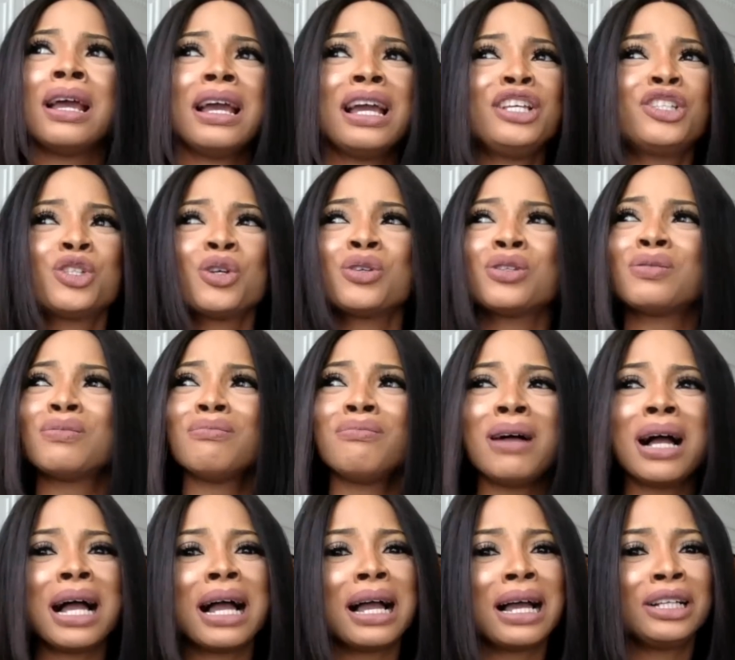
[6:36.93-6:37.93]
It's just,
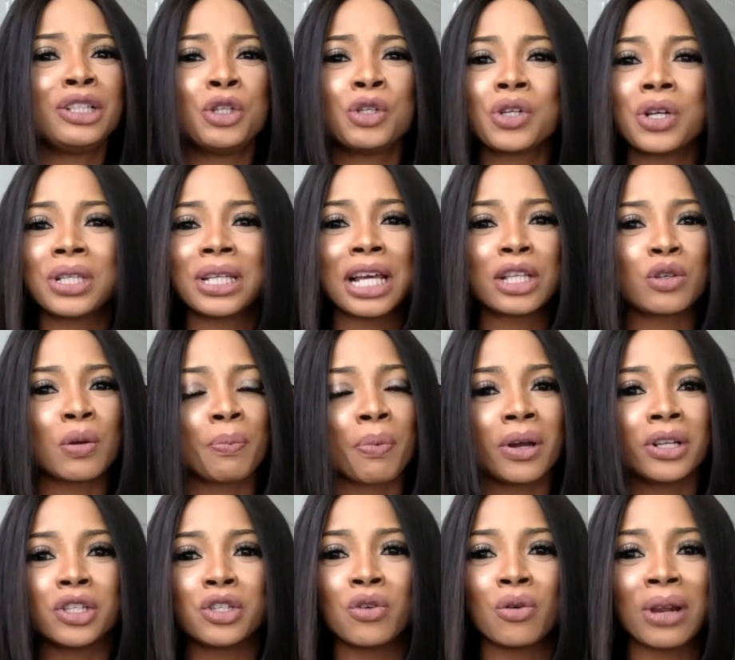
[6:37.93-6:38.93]
man, you just get to a
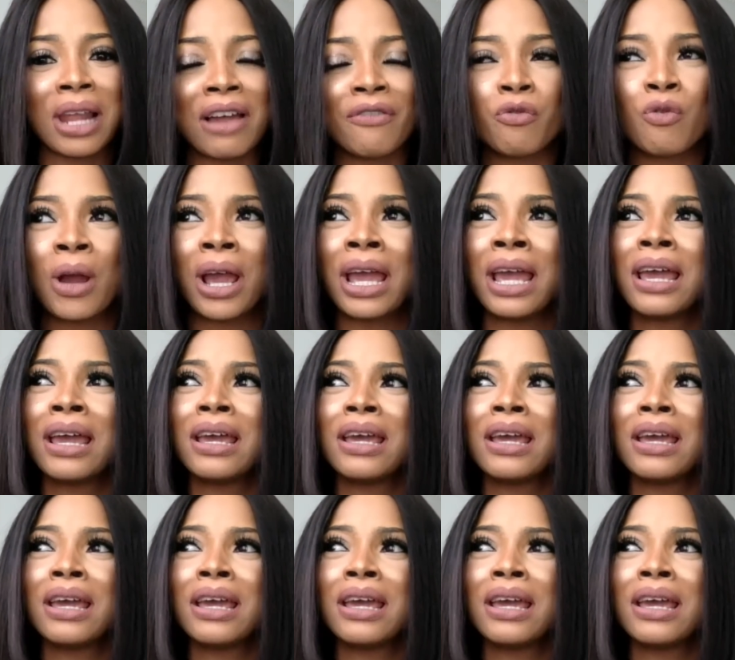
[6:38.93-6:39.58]
point in your life where